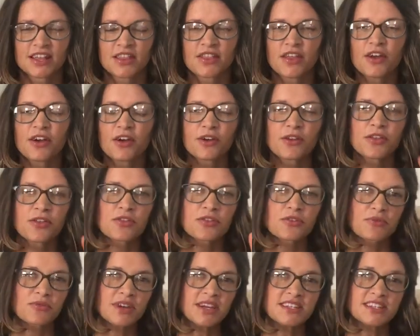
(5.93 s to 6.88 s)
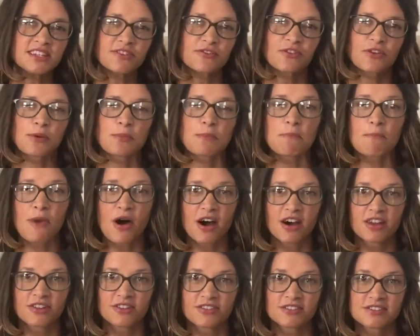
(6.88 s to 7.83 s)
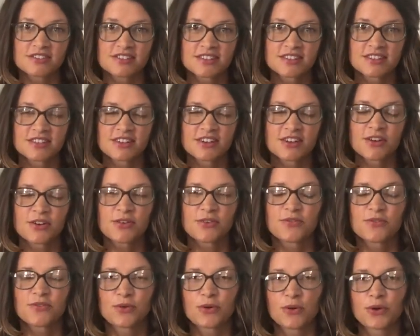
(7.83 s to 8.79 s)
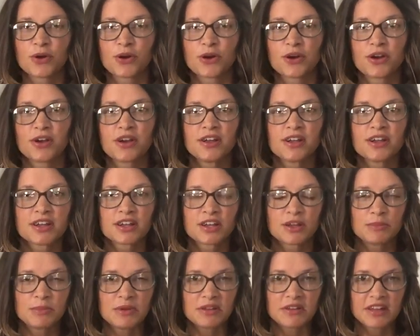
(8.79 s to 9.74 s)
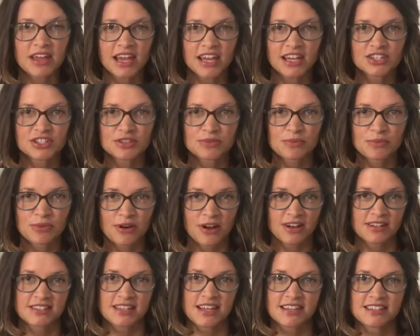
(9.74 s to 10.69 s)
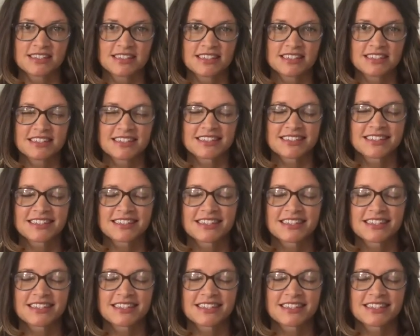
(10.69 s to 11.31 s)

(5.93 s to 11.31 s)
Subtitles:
There are three different models for communication processes.